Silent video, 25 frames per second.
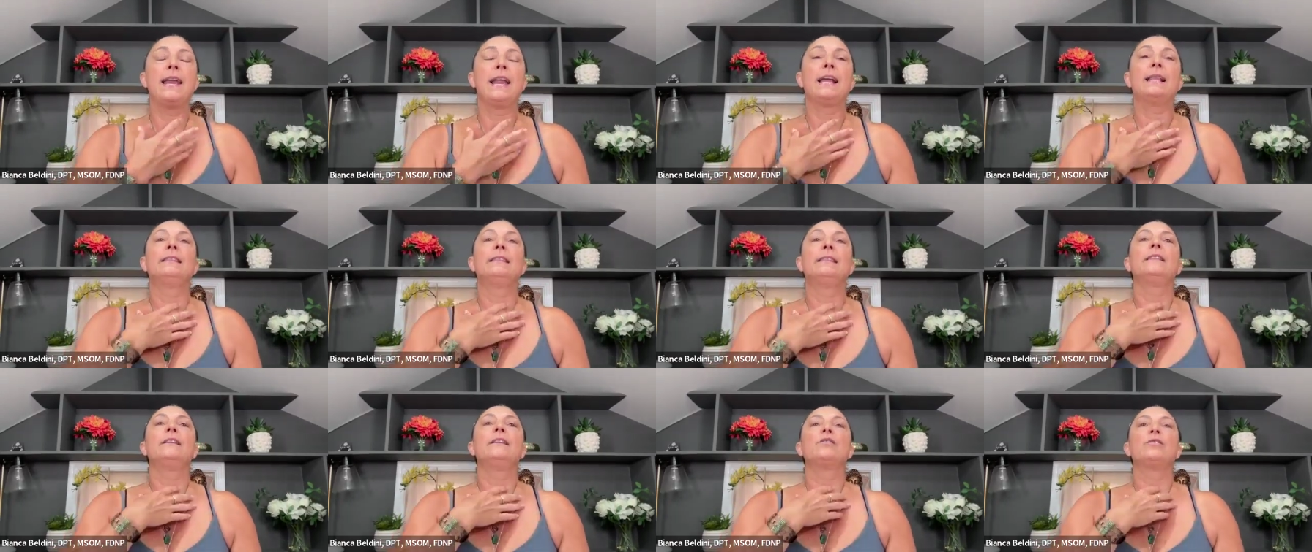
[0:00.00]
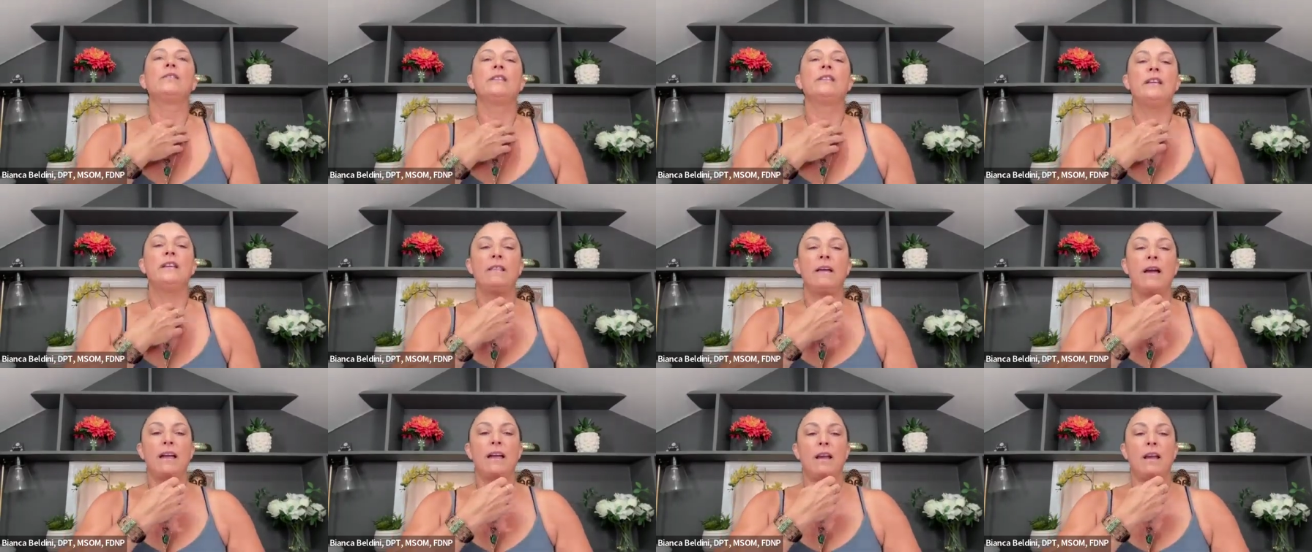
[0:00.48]
And I
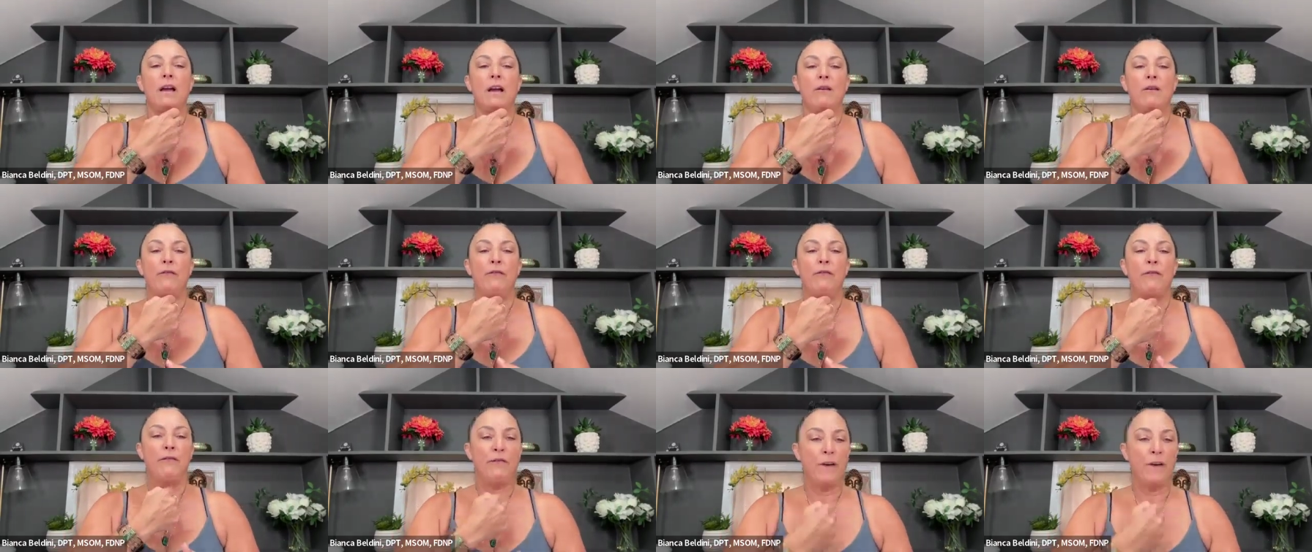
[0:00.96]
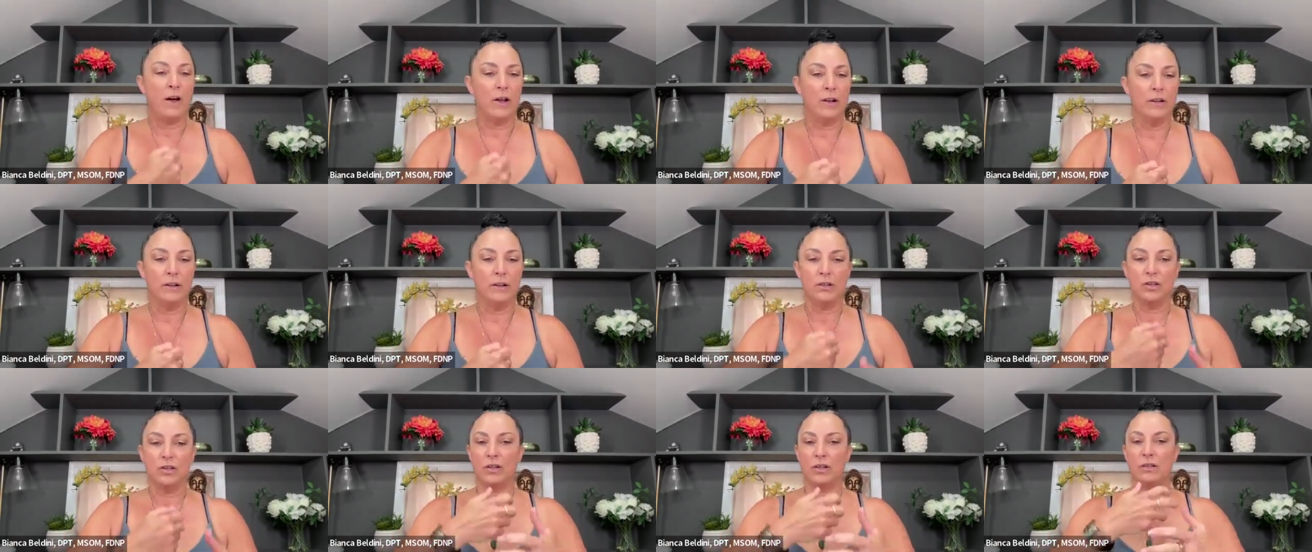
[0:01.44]
literally like
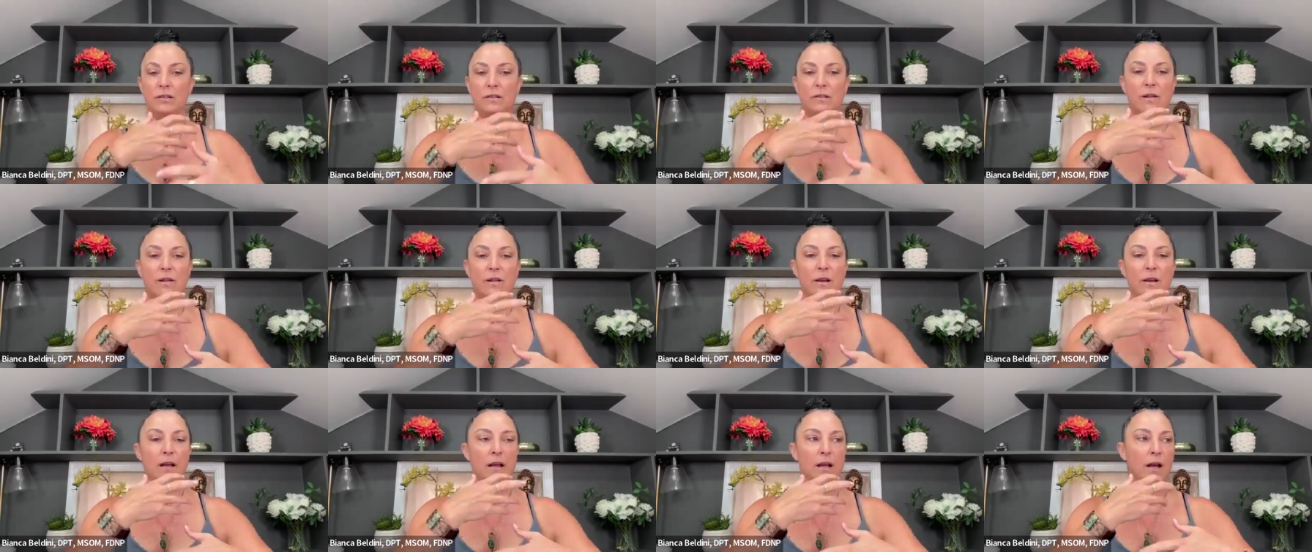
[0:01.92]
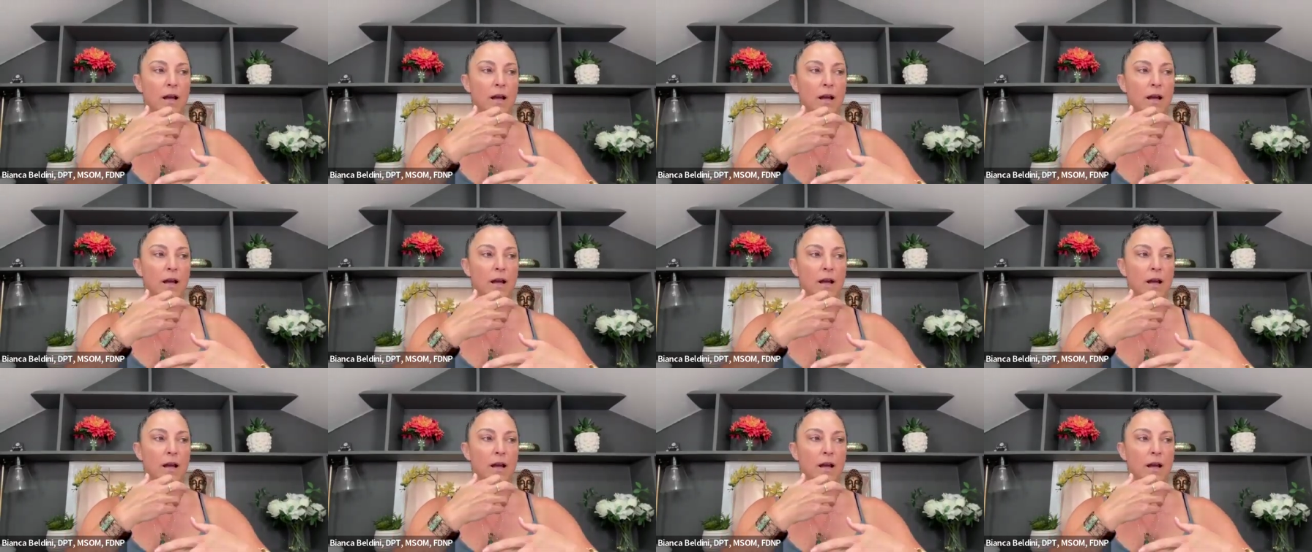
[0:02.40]
felt just